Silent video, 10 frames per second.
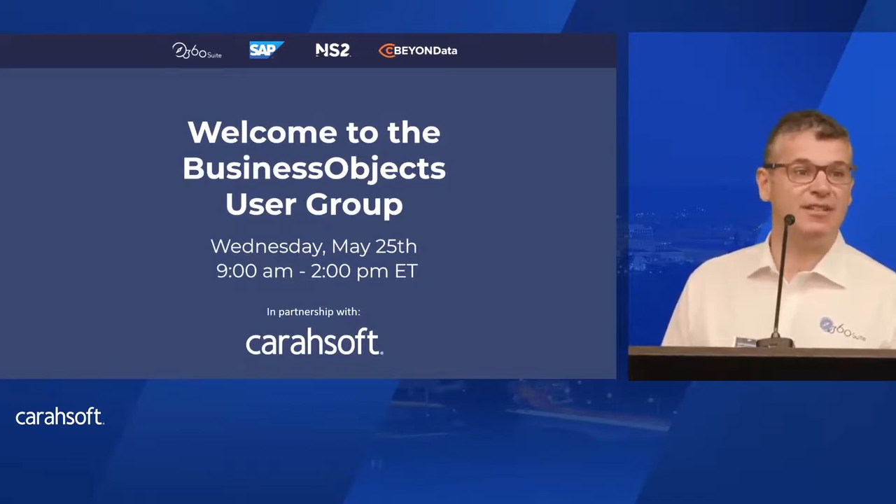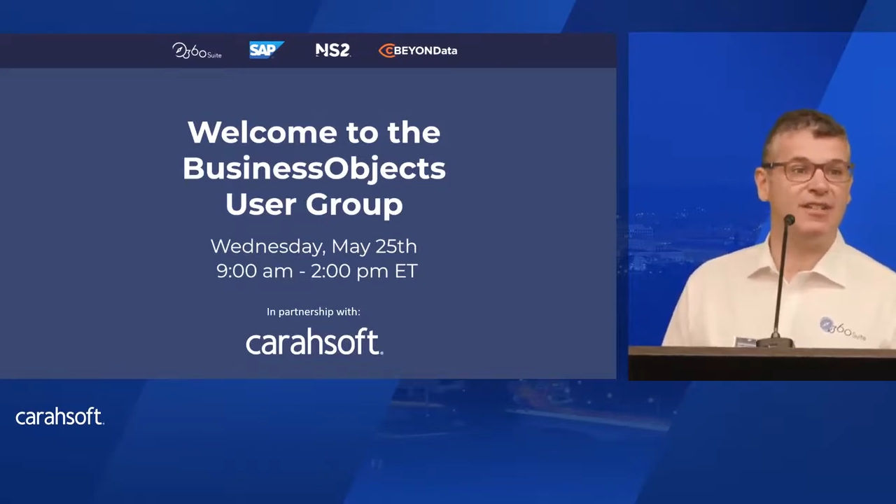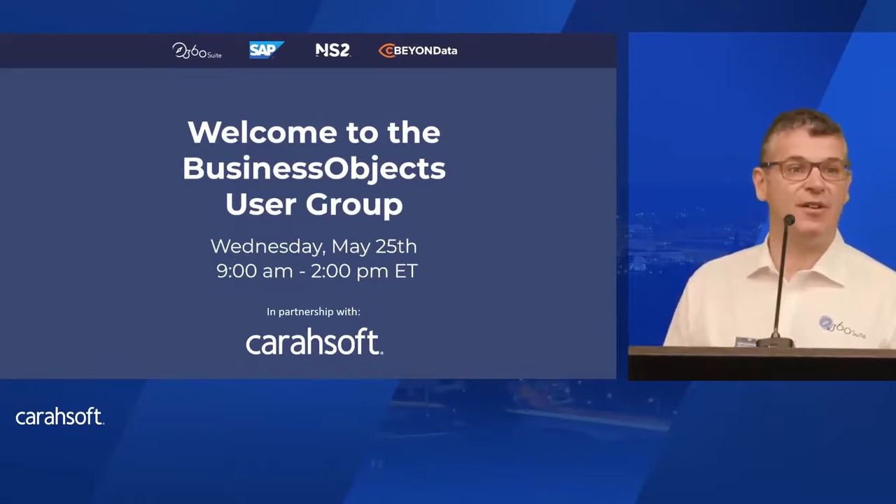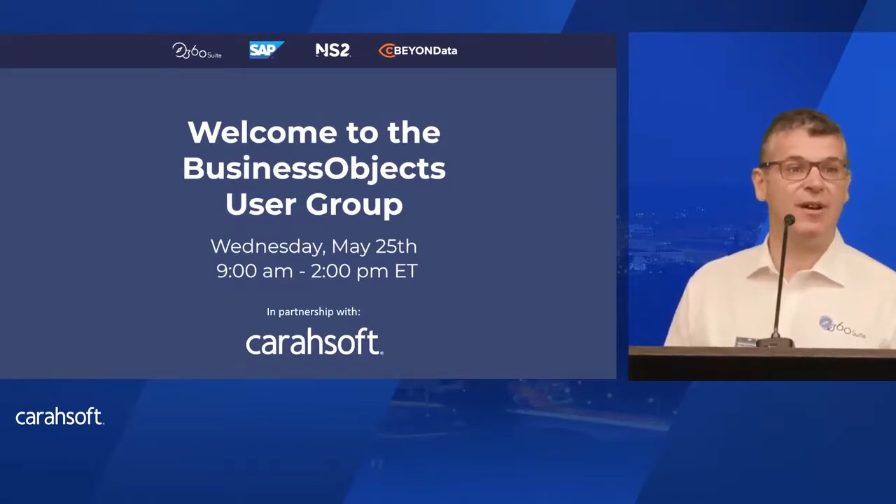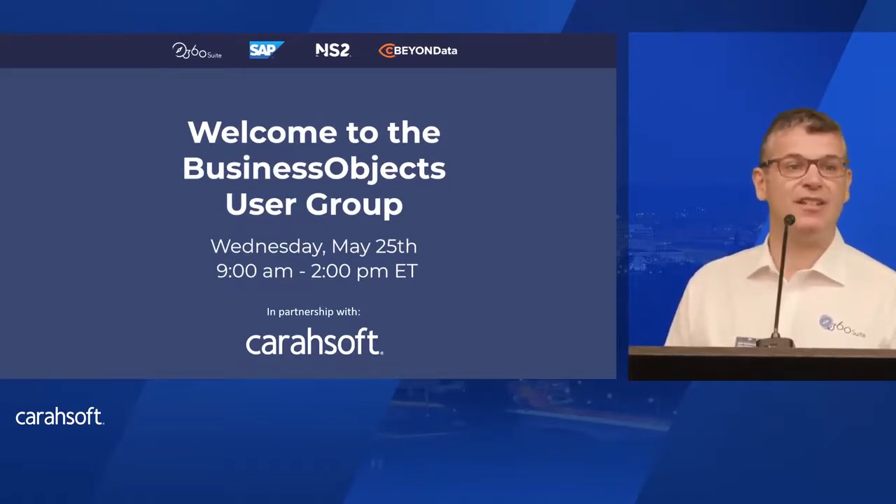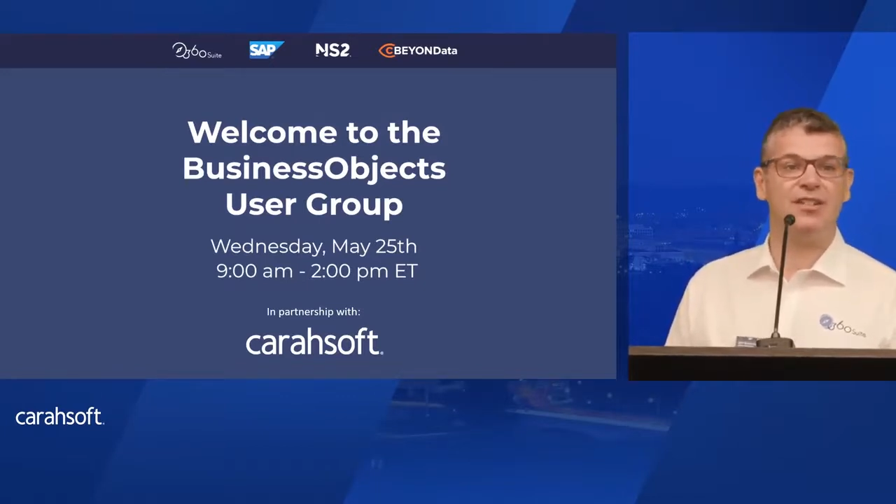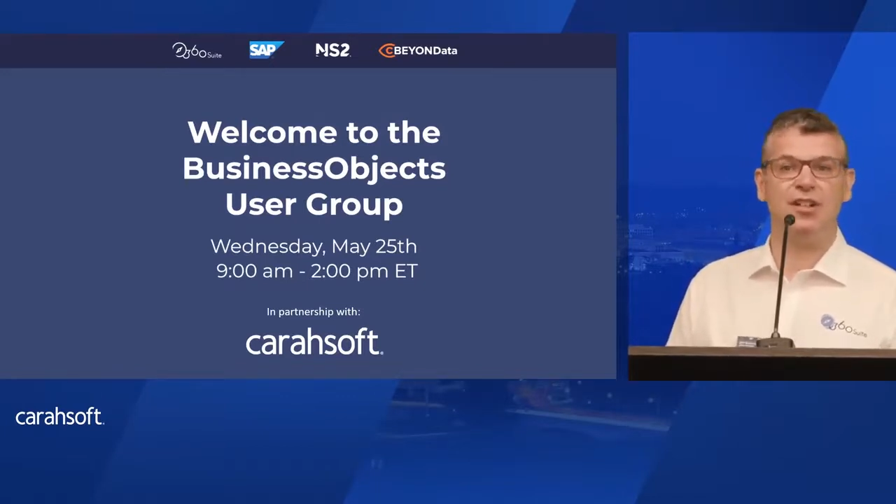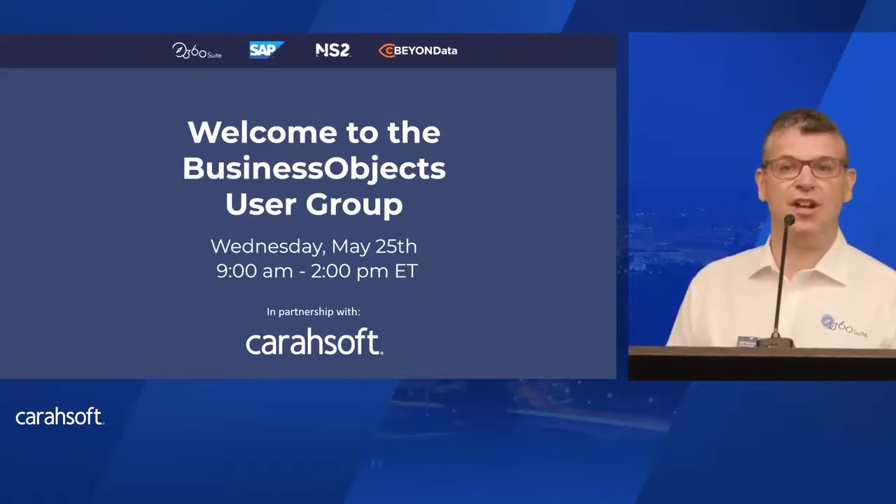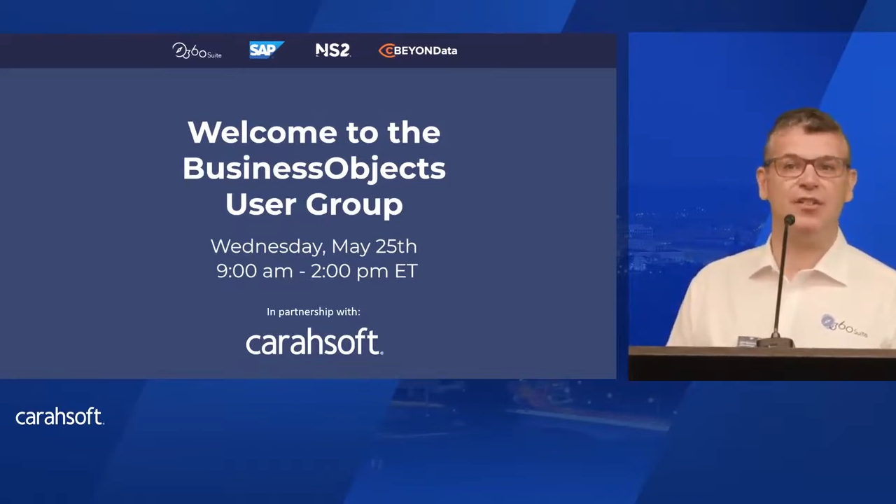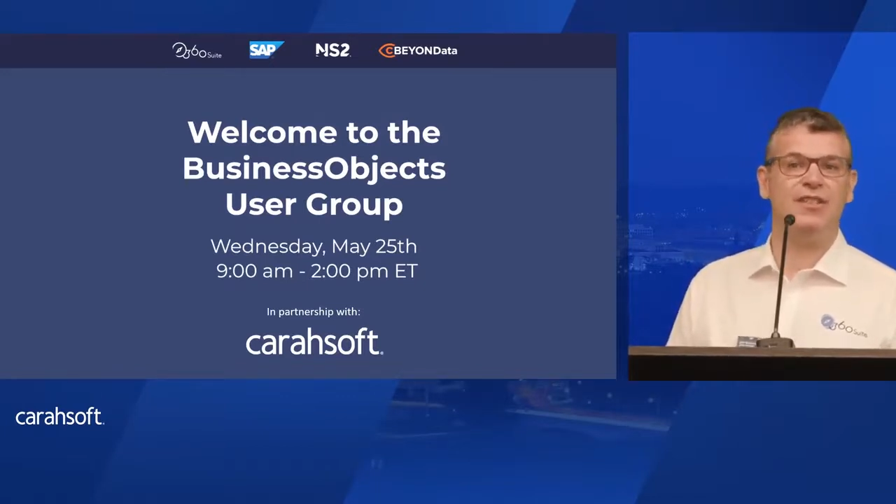So as you
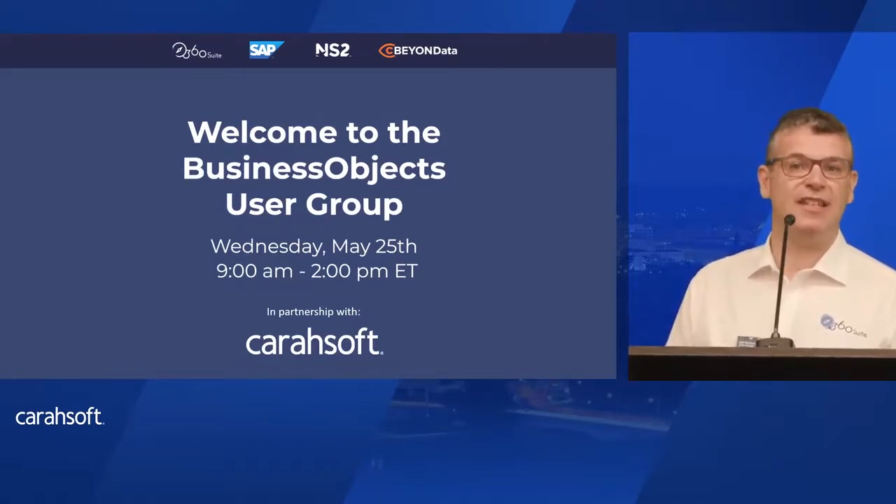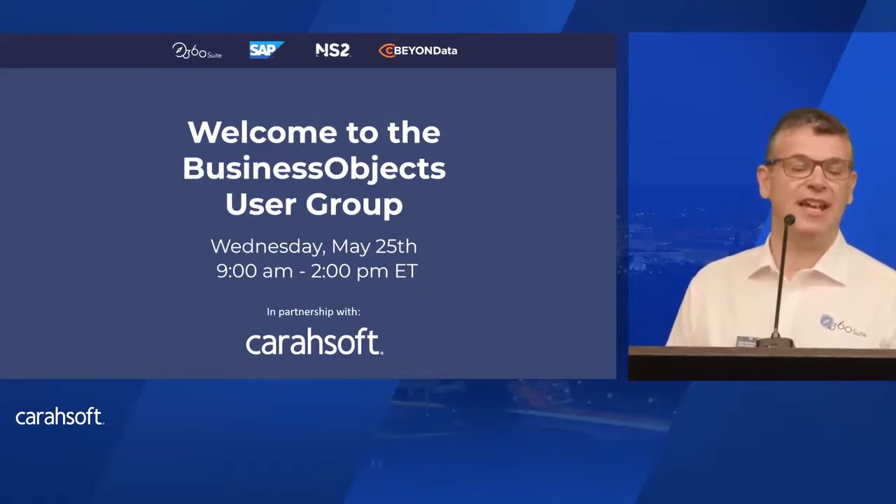know, the